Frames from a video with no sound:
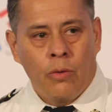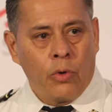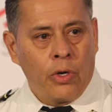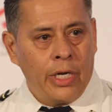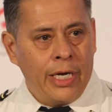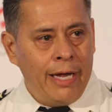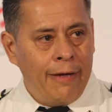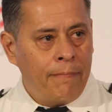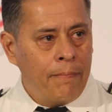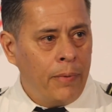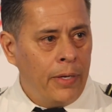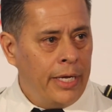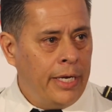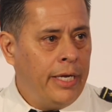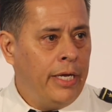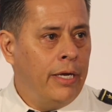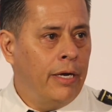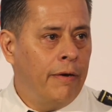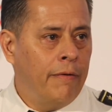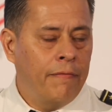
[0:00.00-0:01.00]
We're gonna have
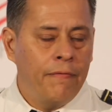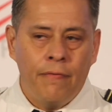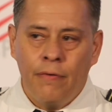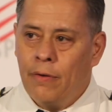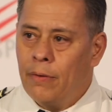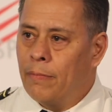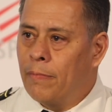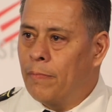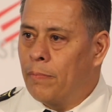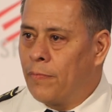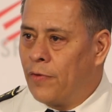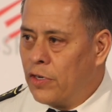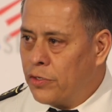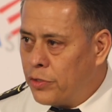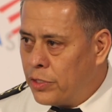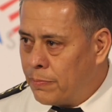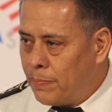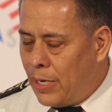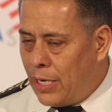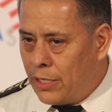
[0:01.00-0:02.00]
plenty of
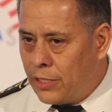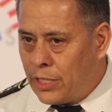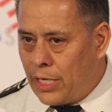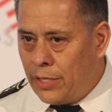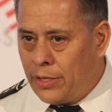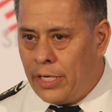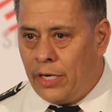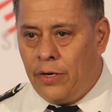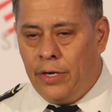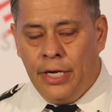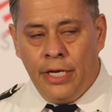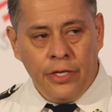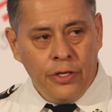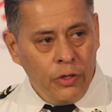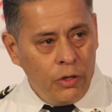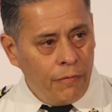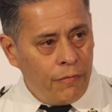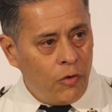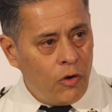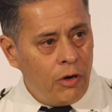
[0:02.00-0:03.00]
first responders out there in
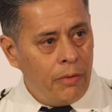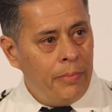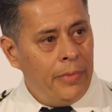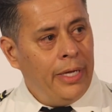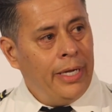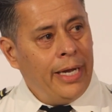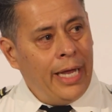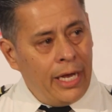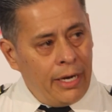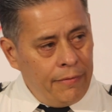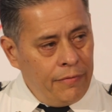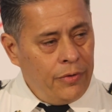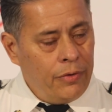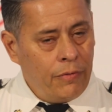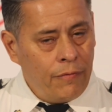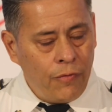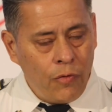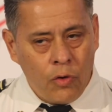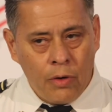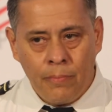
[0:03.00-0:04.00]
uniform and out of
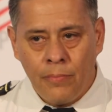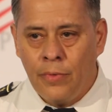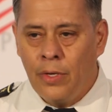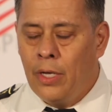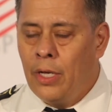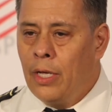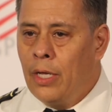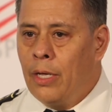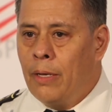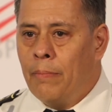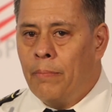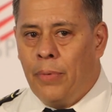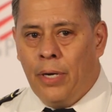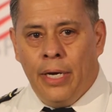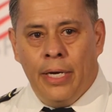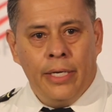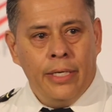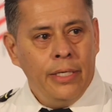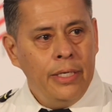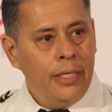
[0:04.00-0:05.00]
uniform,
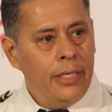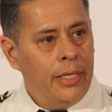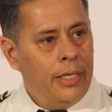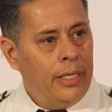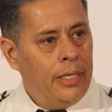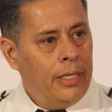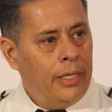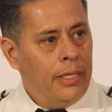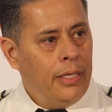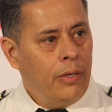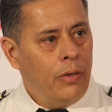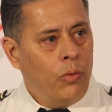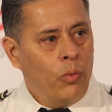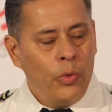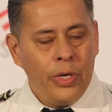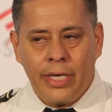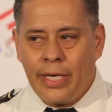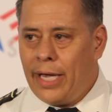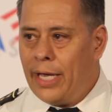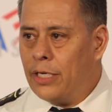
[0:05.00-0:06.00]
but
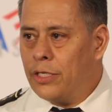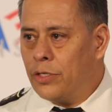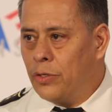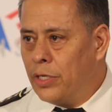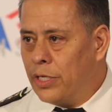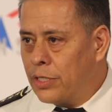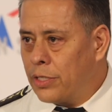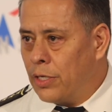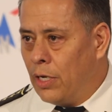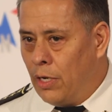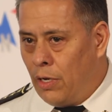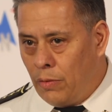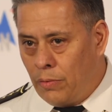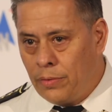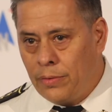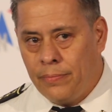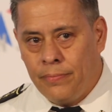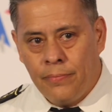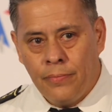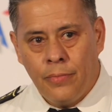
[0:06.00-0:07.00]
we can't do this
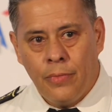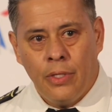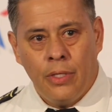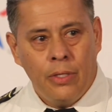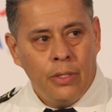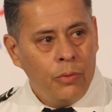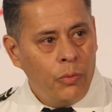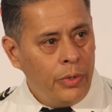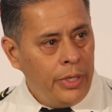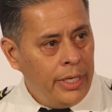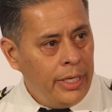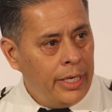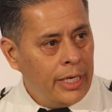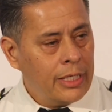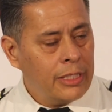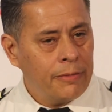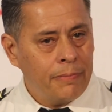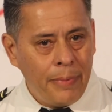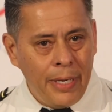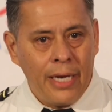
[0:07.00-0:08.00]
alone. We
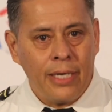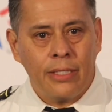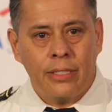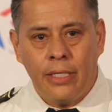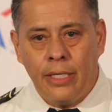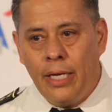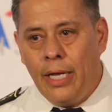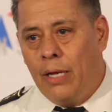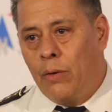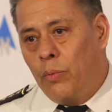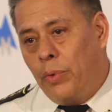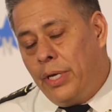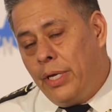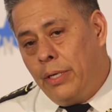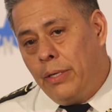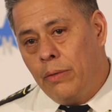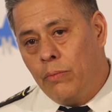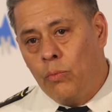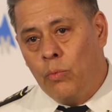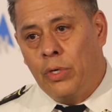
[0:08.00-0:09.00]
expect it, and
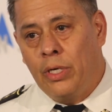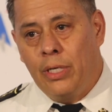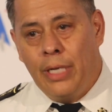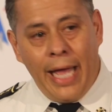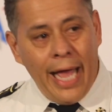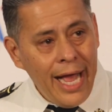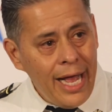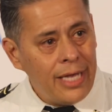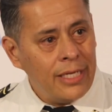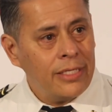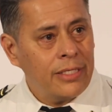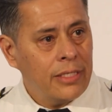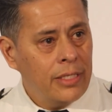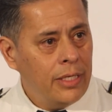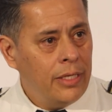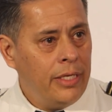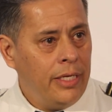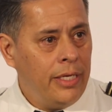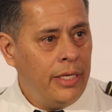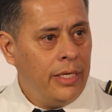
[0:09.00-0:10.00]
we would ask
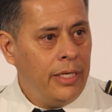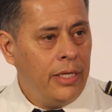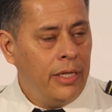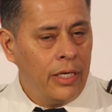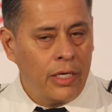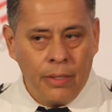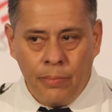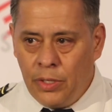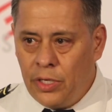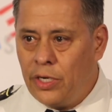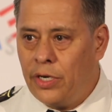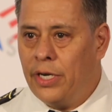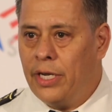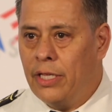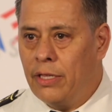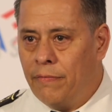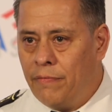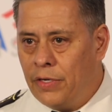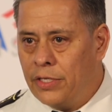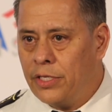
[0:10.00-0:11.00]
the community
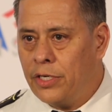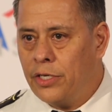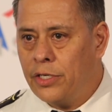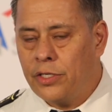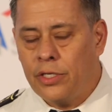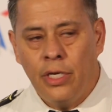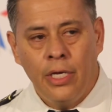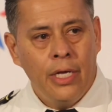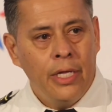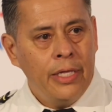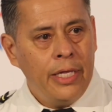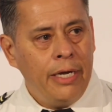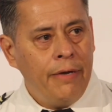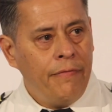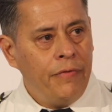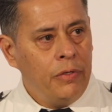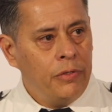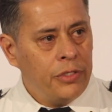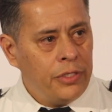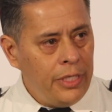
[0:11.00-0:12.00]
and the visitors that
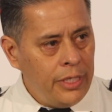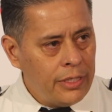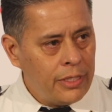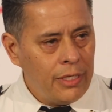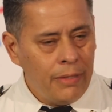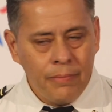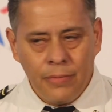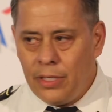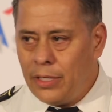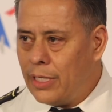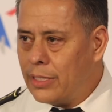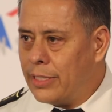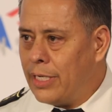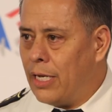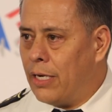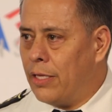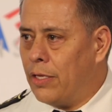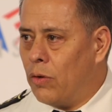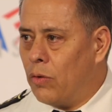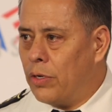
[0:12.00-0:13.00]
if you see something that's
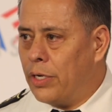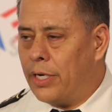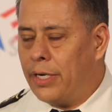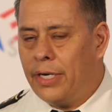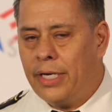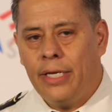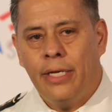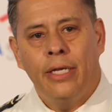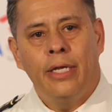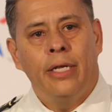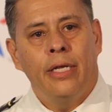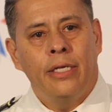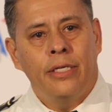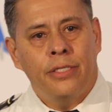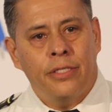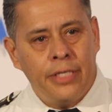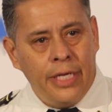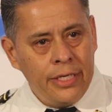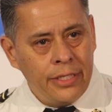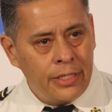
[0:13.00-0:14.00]
out of the ordinary,
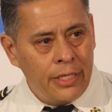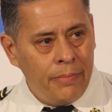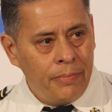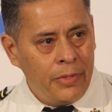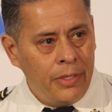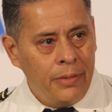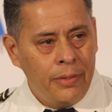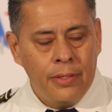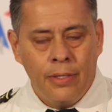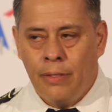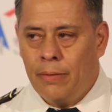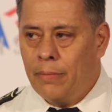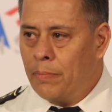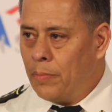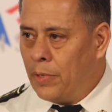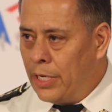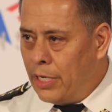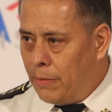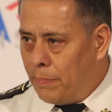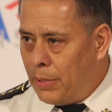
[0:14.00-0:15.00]
say something.
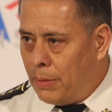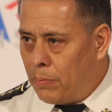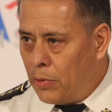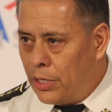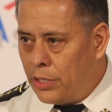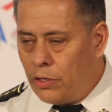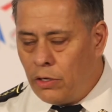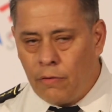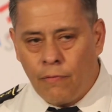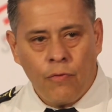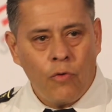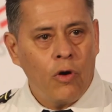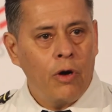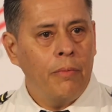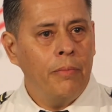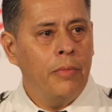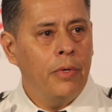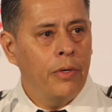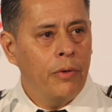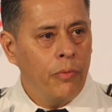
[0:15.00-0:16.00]
Plenty of people in
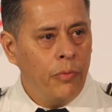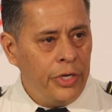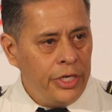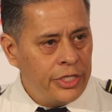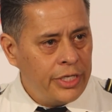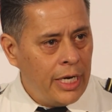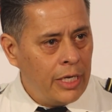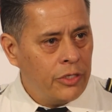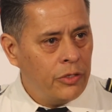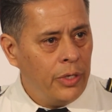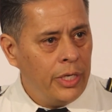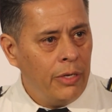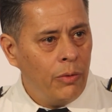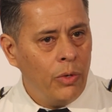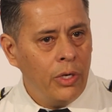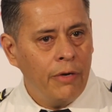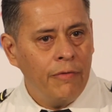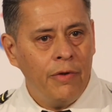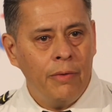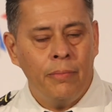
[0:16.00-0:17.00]
uniform, reach out to any
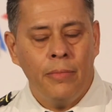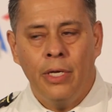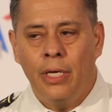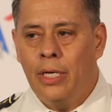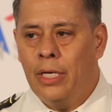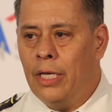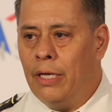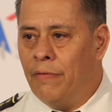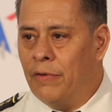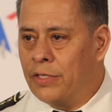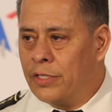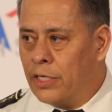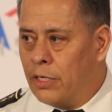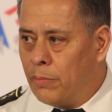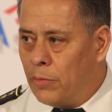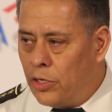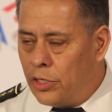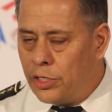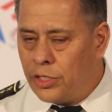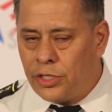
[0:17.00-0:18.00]
one of them. If it's an
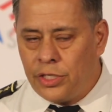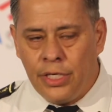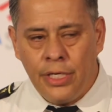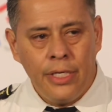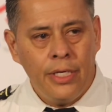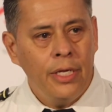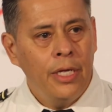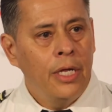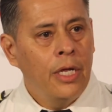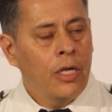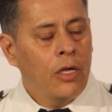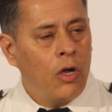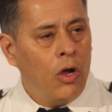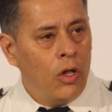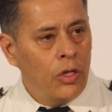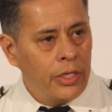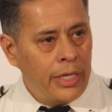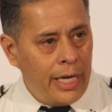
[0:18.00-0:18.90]
emergency, call